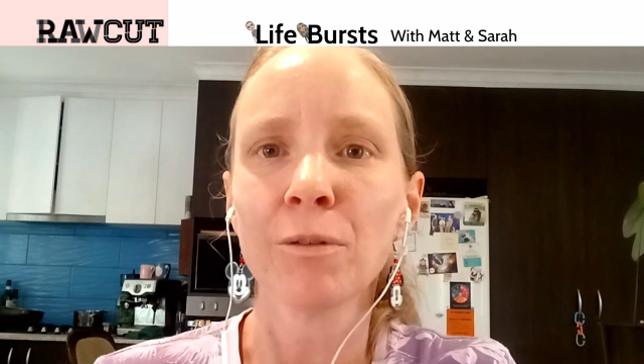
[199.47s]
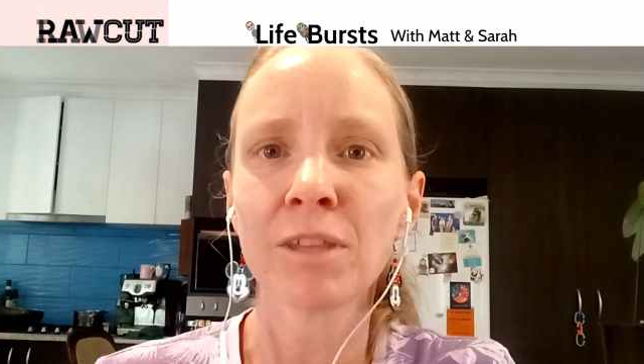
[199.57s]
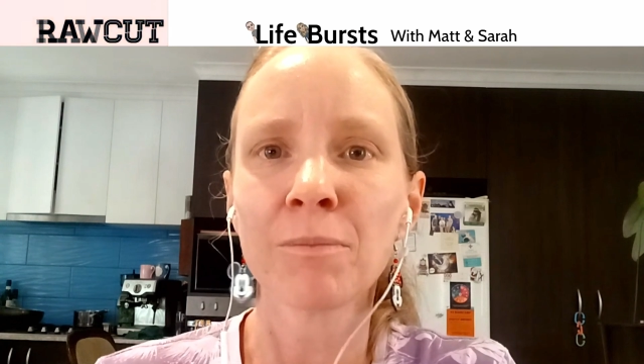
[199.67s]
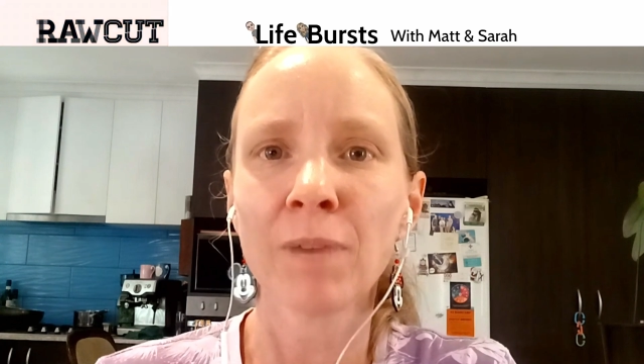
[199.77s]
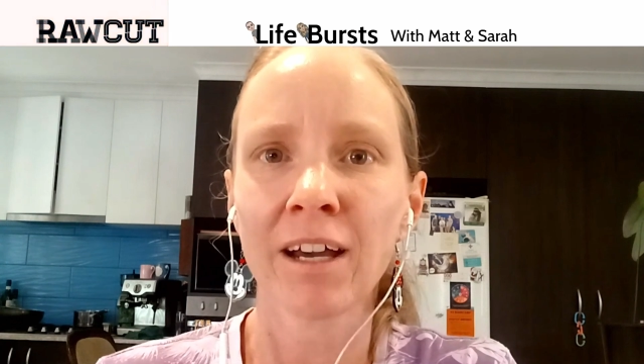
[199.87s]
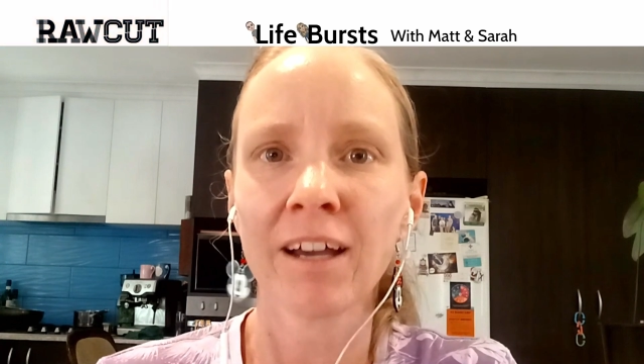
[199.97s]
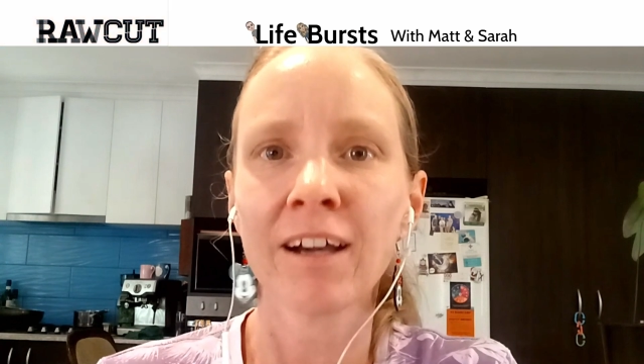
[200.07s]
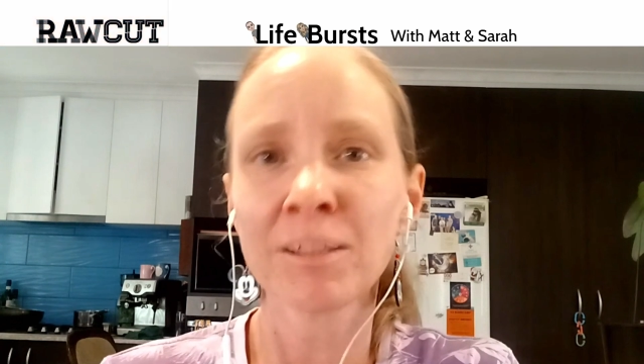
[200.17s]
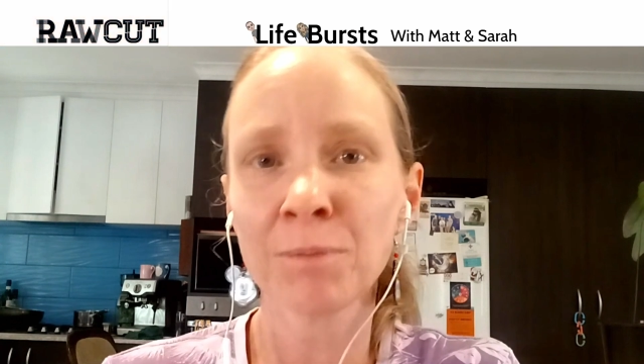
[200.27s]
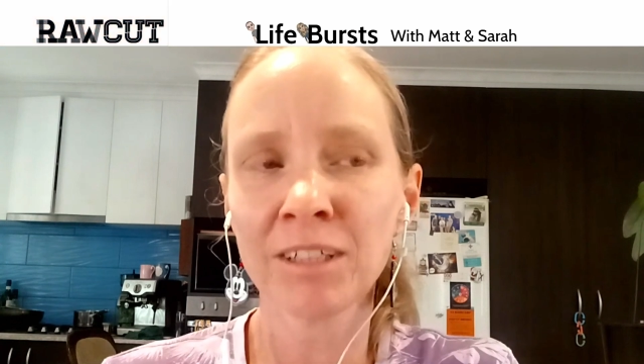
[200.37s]
with my
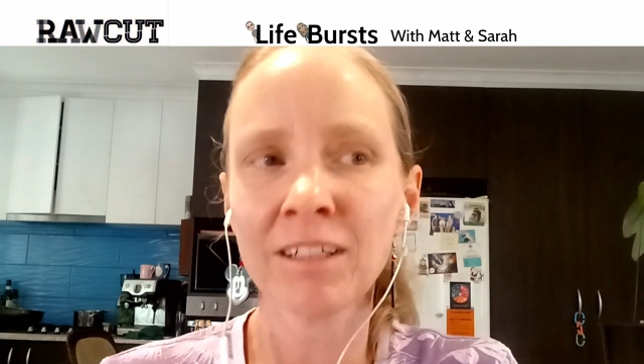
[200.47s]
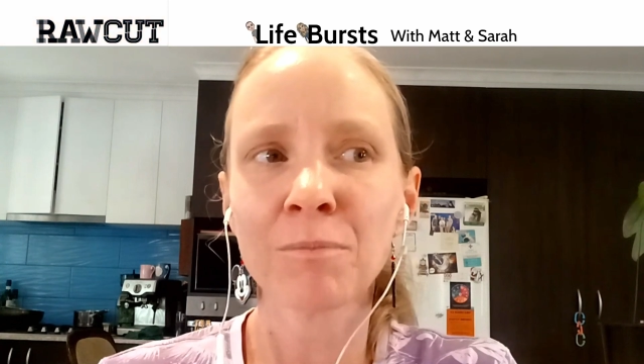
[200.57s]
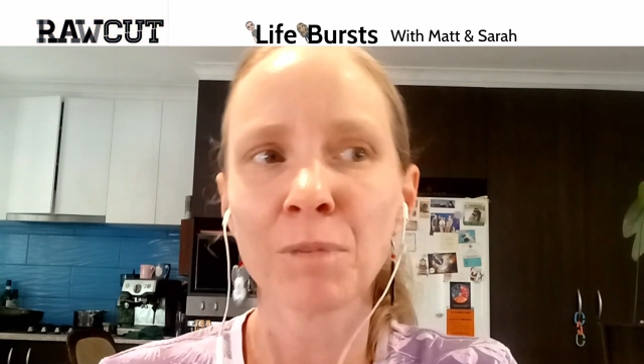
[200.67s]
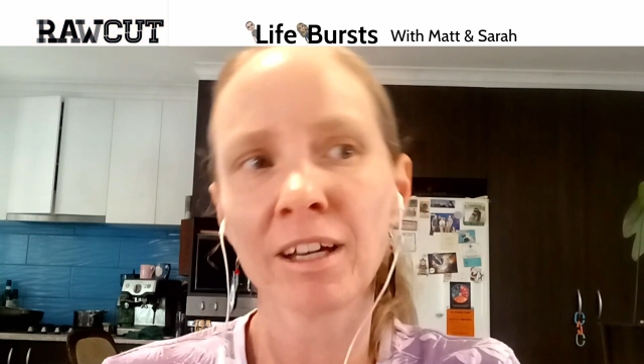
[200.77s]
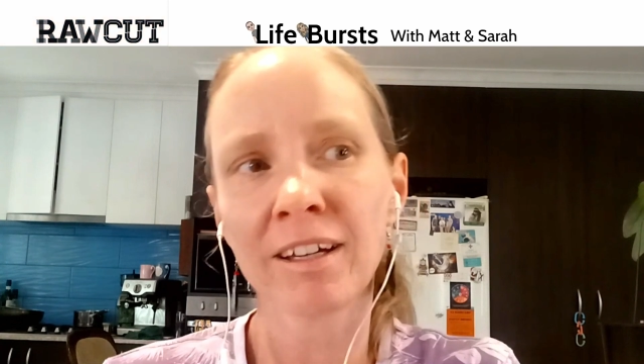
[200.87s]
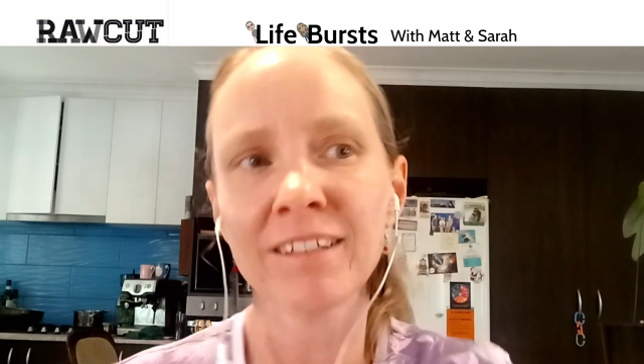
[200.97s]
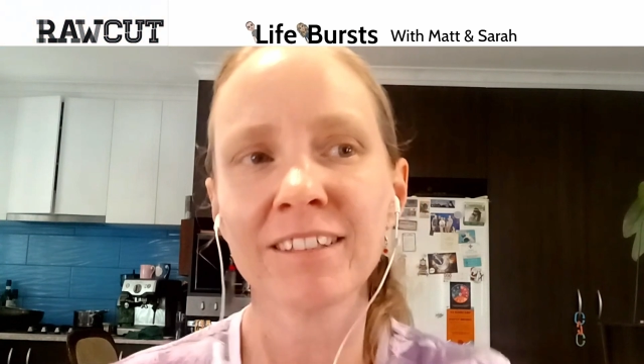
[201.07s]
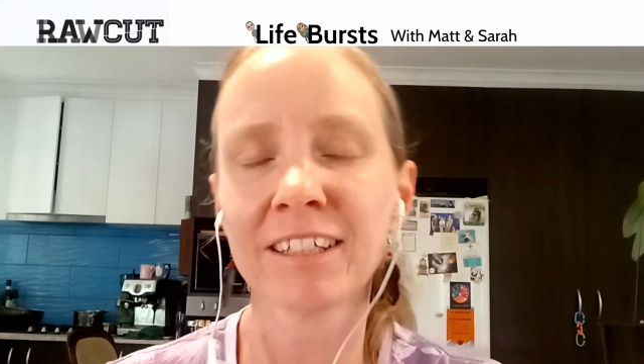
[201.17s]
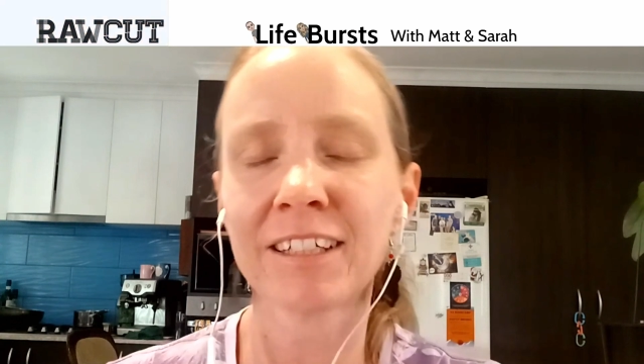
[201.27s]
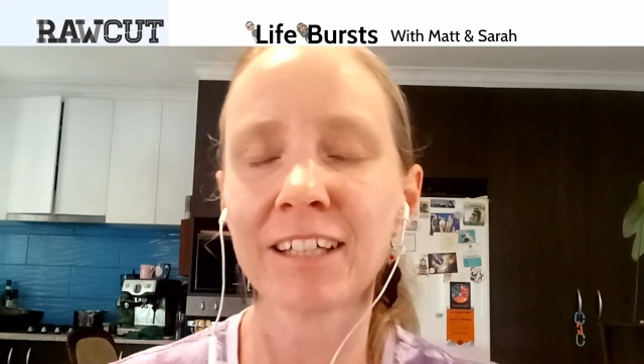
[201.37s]
husband and
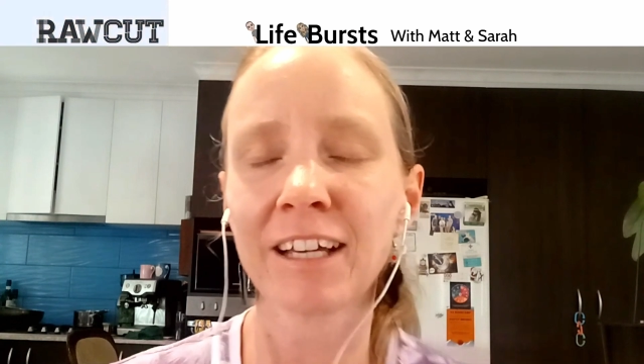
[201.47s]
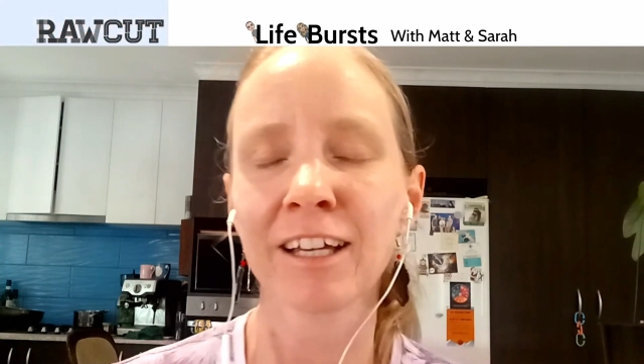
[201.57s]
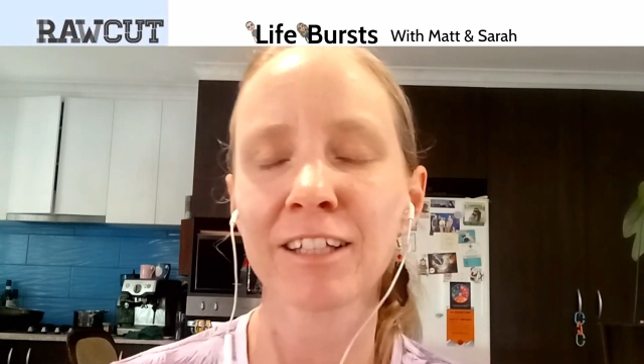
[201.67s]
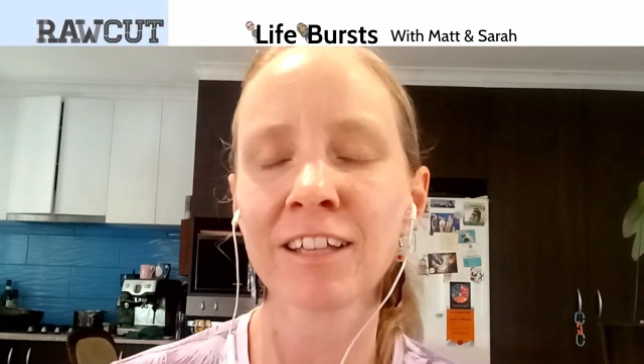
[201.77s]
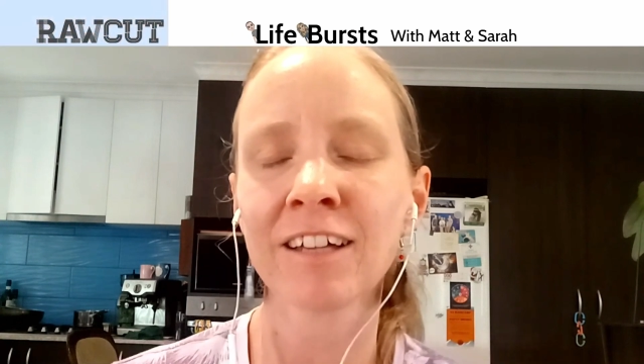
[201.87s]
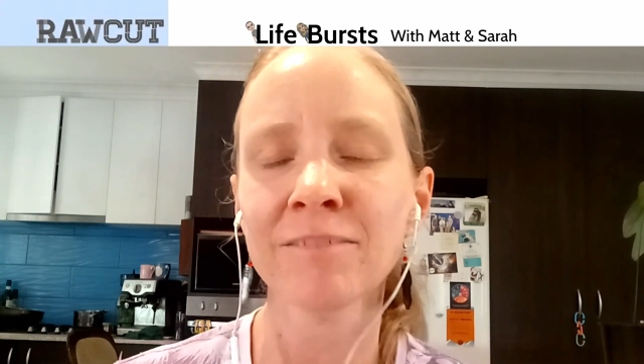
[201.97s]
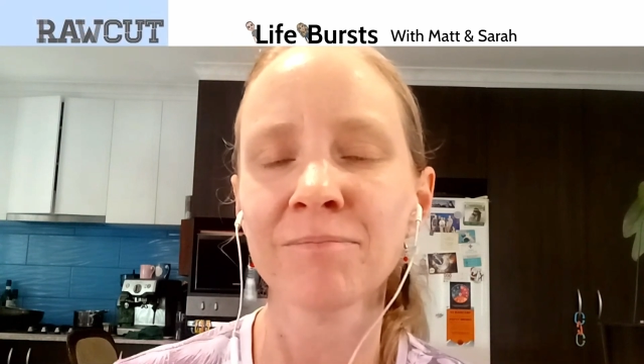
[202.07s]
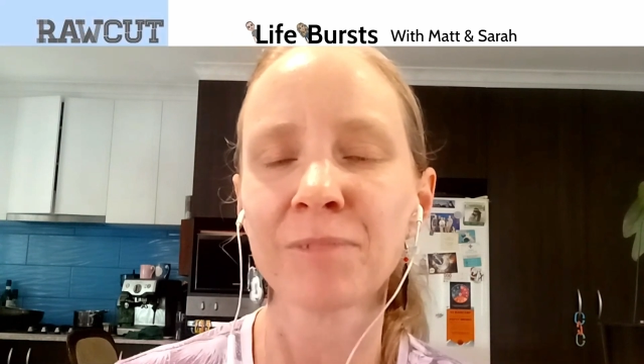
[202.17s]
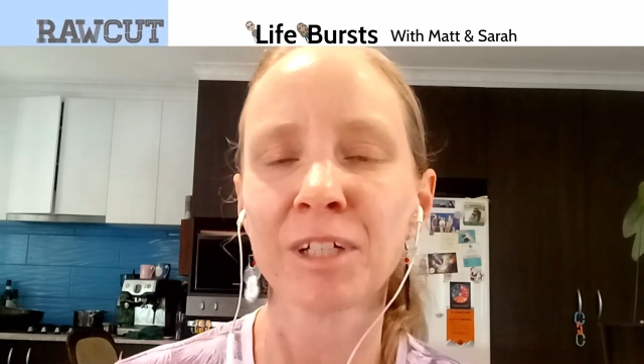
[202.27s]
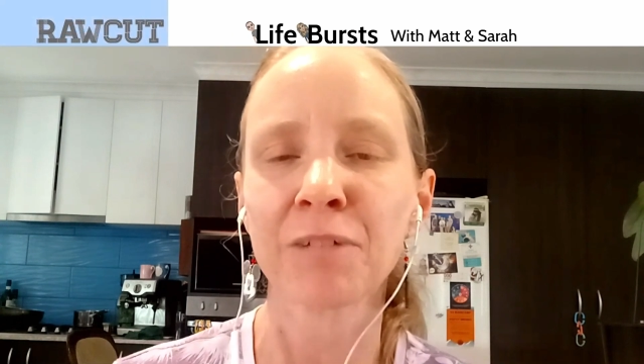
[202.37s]
my
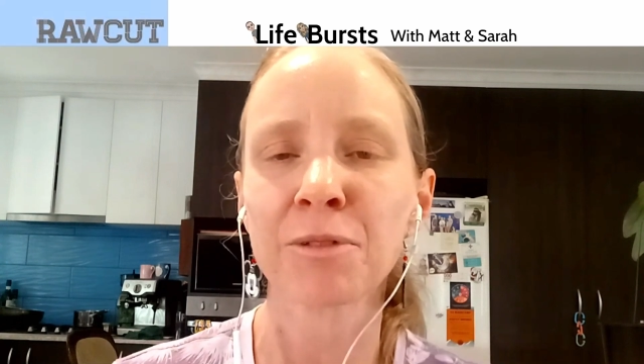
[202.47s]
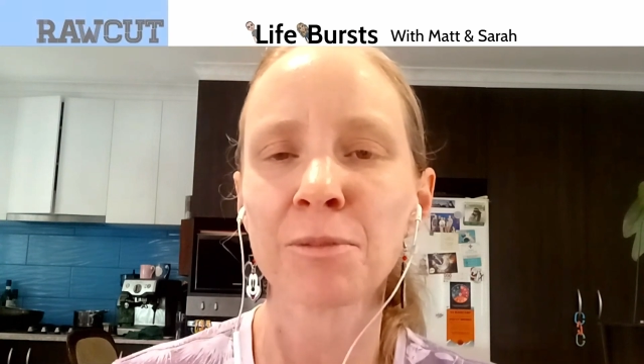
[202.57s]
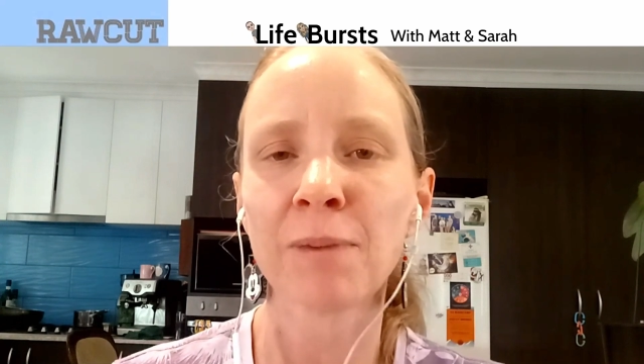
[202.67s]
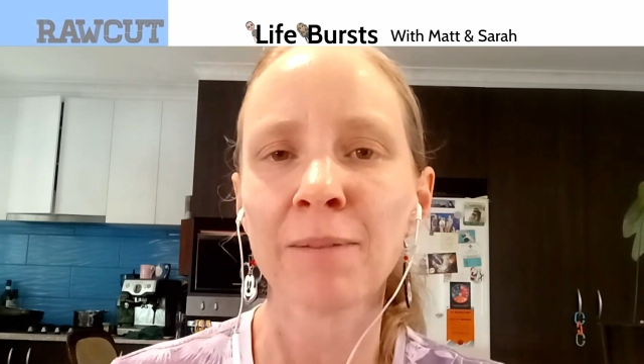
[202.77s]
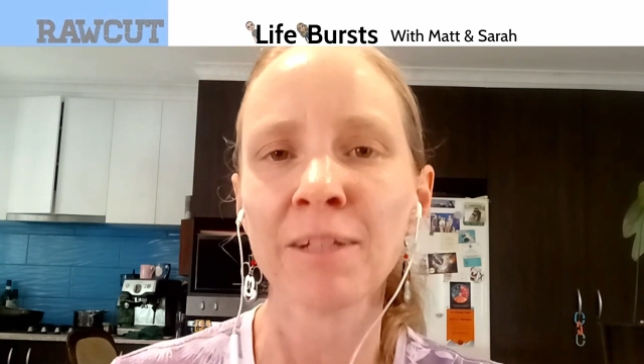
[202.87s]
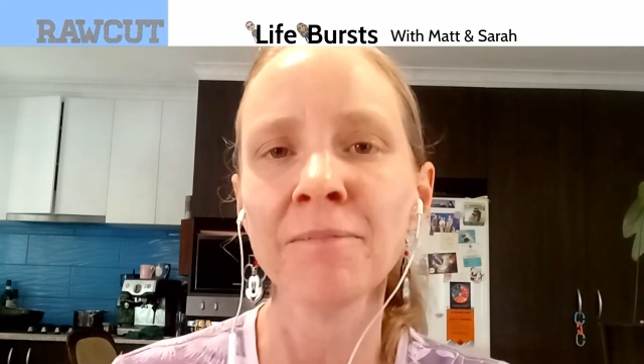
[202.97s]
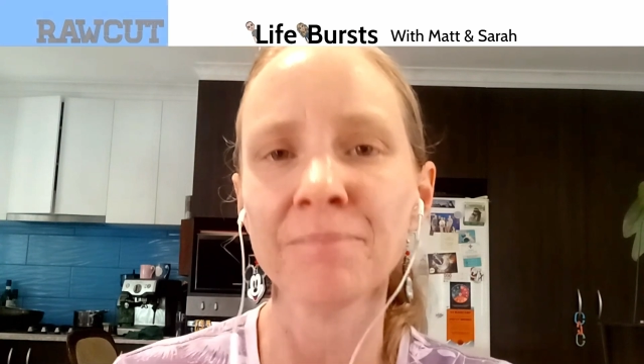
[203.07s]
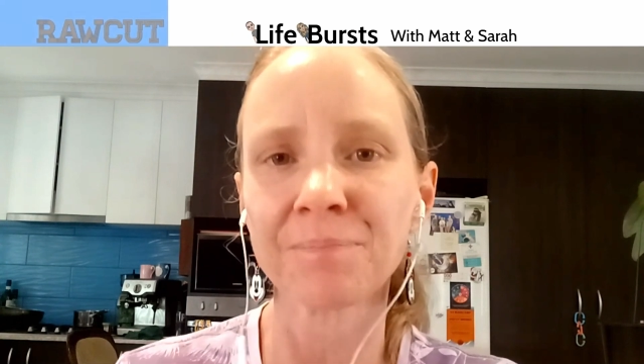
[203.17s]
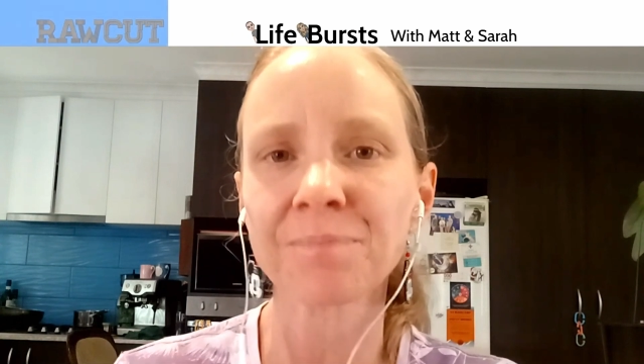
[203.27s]
son when he was a baby.